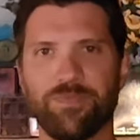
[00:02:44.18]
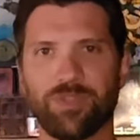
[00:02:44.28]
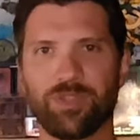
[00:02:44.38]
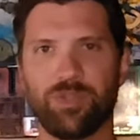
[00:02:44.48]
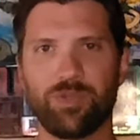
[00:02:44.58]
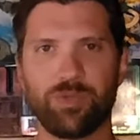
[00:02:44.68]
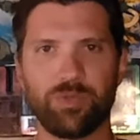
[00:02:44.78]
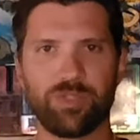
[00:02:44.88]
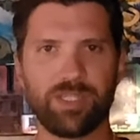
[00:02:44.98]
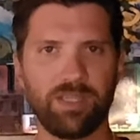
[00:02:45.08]

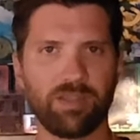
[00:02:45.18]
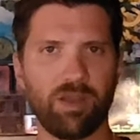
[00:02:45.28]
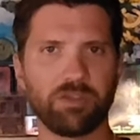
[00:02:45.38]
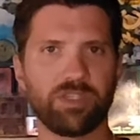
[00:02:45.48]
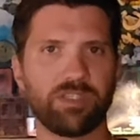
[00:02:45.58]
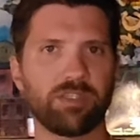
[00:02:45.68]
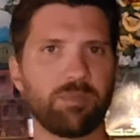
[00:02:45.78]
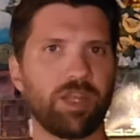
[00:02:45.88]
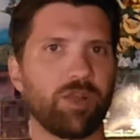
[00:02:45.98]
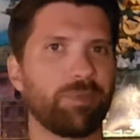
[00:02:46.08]
you see the narcissism
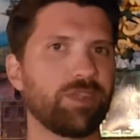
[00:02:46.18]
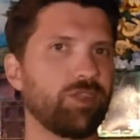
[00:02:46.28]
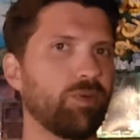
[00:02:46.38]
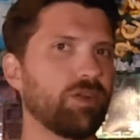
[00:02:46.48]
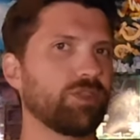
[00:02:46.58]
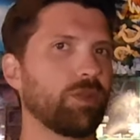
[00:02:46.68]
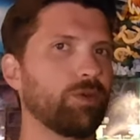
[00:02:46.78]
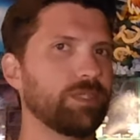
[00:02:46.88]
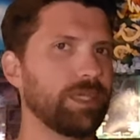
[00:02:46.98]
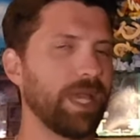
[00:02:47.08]
there, but then you also
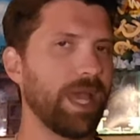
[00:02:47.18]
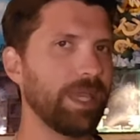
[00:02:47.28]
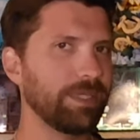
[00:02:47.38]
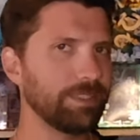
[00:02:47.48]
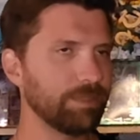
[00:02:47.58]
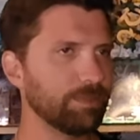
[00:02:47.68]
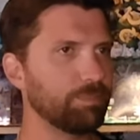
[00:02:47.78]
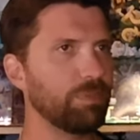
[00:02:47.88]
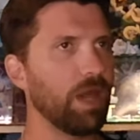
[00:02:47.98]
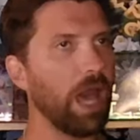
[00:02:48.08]
go, eh,
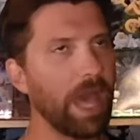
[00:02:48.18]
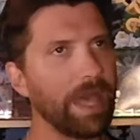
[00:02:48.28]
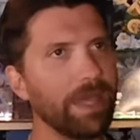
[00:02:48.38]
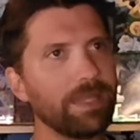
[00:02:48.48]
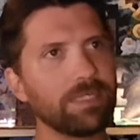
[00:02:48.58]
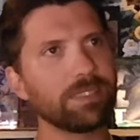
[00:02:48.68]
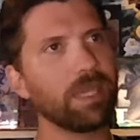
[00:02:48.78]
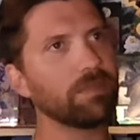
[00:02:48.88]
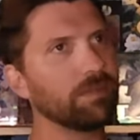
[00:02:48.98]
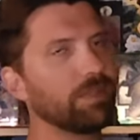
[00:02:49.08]
but he's
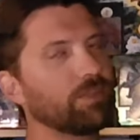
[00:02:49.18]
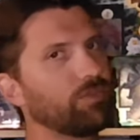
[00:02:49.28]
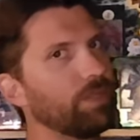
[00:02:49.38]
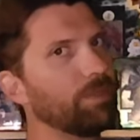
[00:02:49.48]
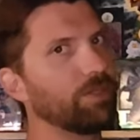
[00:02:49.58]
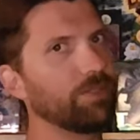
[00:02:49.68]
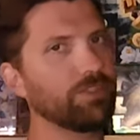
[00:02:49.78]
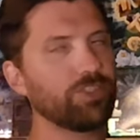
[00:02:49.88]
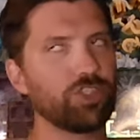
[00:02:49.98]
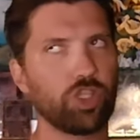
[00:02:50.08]
getting rid of the
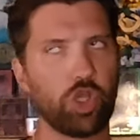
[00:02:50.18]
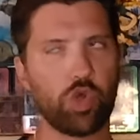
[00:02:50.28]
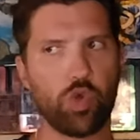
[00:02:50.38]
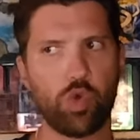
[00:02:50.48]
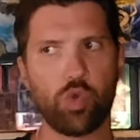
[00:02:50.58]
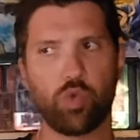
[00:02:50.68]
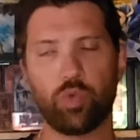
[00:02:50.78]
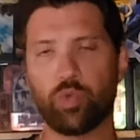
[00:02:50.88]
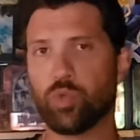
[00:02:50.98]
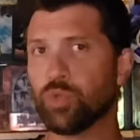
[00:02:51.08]
criminals,
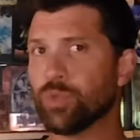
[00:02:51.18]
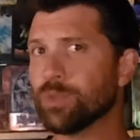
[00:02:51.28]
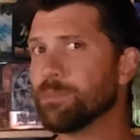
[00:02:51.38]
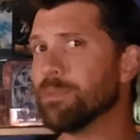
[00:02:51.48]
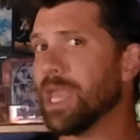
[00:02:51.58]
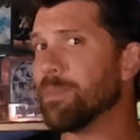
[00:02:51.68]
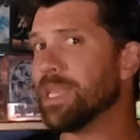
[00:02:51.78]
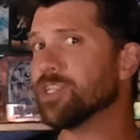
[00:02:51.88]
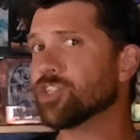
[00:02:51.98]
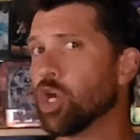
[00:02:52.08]
so maybe he's